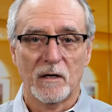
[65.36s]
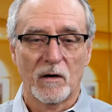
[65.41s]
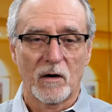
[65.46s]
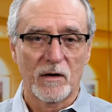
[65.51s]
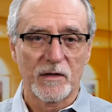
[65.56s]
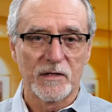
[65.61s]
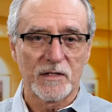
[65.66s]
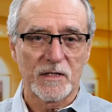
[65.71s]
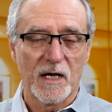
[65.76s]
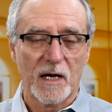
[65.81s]

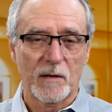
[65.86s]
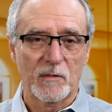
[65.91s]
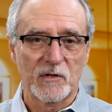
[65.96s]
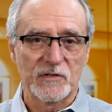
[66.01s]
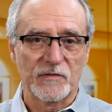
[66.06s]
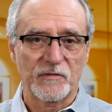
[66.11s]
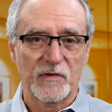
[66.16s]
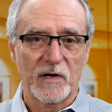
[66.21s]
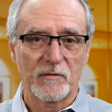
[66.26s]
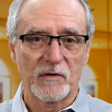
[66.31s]
are the
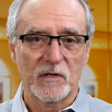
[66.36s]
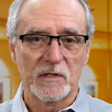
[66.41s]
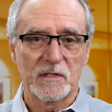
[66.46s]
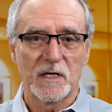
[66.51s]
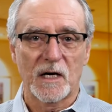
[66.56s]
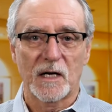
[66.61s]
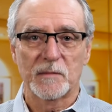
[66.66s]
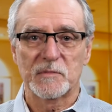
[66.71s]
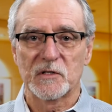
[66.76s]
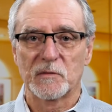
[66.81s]
scammer's favorite
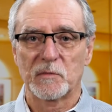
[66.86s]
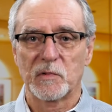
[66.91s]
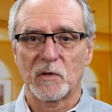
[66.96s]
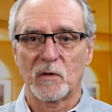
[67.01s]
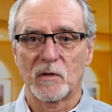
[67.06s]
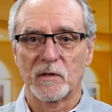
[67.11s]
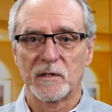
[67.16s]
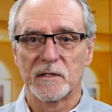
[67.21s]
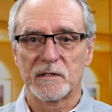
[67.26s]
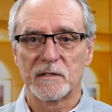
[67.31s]
types of
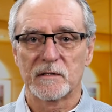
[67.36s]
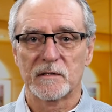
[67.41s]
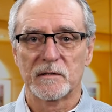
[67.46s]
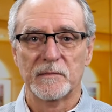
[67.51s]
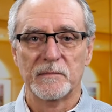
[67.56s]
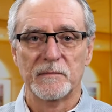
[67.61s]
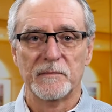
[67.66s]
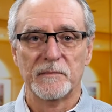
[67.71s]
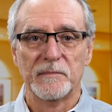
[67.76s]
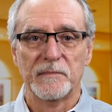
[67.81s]
ploys.
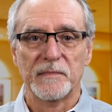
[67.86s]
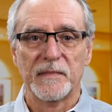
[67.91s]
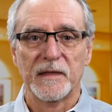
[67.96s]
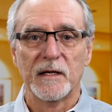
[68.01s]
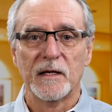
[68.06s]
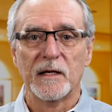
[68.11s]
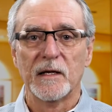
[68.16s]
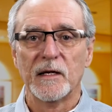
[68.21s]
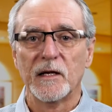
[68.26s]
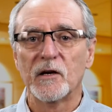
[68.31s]

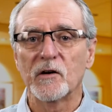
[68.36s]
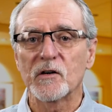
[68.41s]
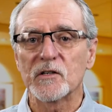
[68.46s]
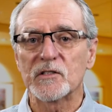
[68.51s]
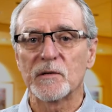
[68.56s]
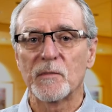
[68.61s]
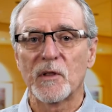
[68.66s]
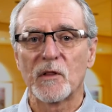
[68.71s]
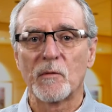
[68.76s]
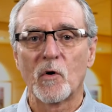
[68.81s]
Here are
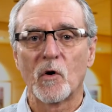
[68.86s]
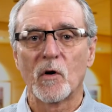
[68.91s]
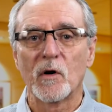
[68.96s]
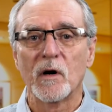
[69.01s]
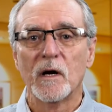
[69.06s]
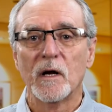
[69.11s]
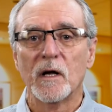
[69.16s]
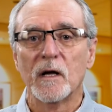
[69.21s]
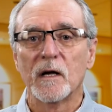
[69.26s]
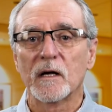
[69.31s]
some of the
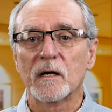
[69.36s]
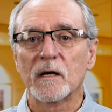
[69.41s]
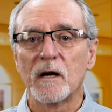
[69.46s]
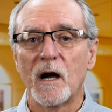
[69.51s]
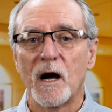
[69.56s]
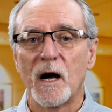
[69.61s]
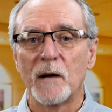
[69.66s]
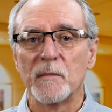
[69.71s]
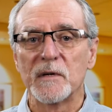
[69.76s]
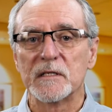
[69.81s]
more
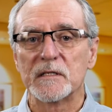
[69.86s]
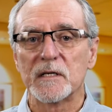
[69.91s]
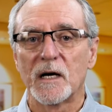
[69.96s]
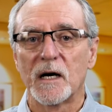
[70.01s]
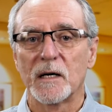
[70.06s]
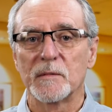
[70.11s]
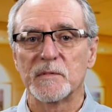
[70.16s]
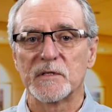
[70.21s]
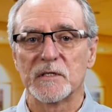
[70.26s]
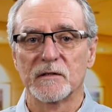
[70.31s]
common
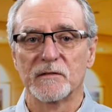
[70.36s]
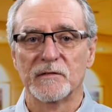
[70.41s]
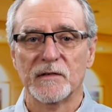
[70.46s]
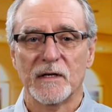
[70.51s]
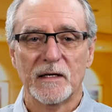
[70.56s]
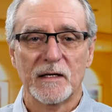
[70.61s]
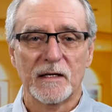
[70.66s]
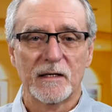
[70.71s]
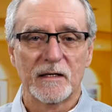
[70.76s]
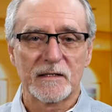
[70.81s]
types of
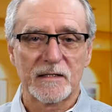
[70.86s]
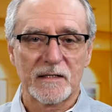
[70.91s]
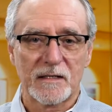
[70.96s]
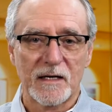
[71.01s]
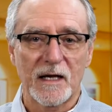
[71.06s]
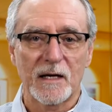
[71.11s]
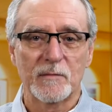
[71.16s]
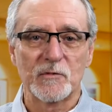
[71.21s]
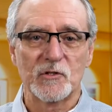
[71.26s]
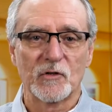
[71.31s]

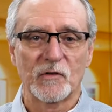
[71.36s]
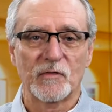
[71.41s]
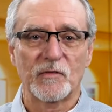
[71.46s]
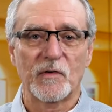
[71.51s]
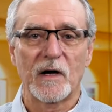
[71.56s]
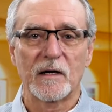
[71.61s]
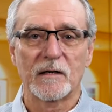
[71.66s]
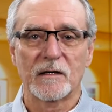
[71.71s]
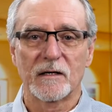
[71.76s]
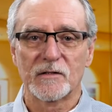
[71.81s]
scams you'll
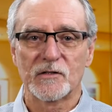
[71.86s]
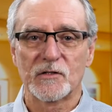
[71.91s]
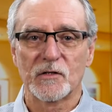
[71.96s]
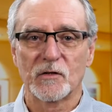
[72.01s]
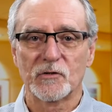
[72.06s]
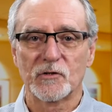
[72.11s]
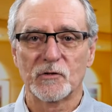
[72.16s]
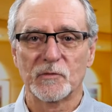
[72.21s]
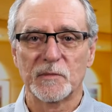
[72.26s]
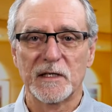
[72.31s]
find on
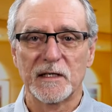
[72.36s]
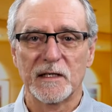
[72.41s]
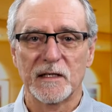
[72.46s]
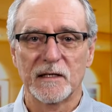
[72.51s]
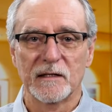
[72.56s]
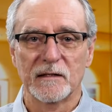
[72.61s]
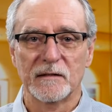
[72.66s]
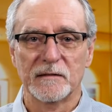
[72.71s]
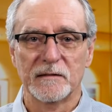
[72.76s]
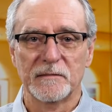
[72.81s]
social
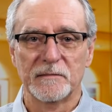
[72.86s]
media.